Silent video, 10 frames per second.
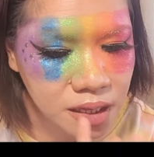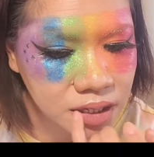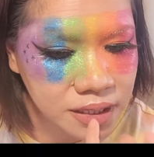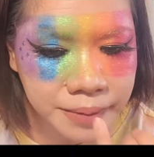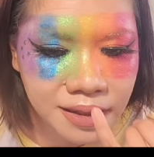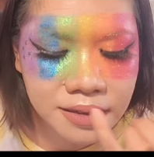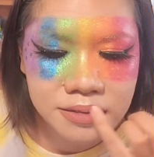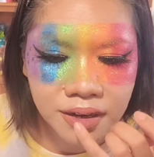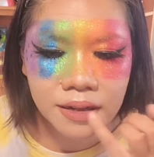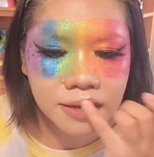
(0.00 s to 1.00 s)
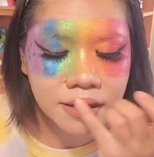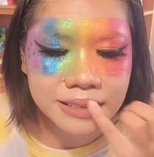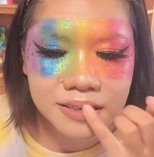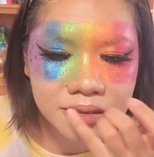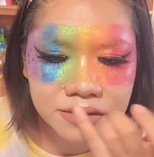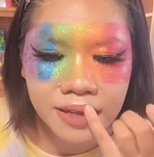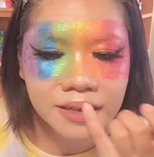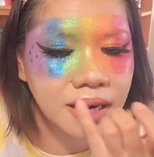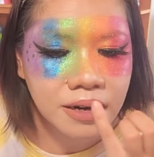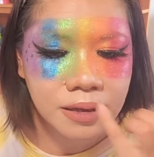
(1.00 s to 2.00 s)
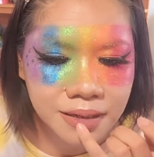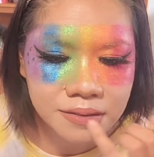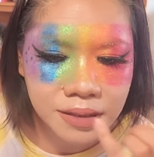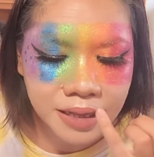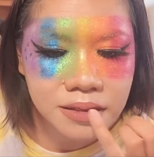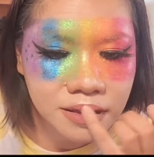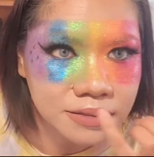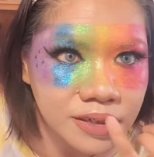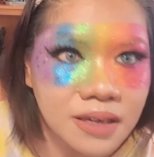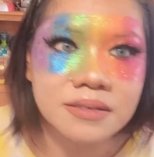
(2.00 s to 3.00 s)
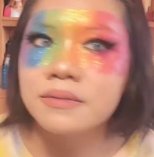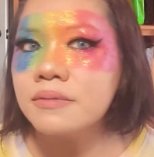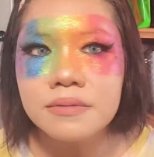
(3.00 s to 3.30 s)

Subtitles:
It's really matte, like dry. Like it's not dry like cracking, but it's really matte. It's really nice.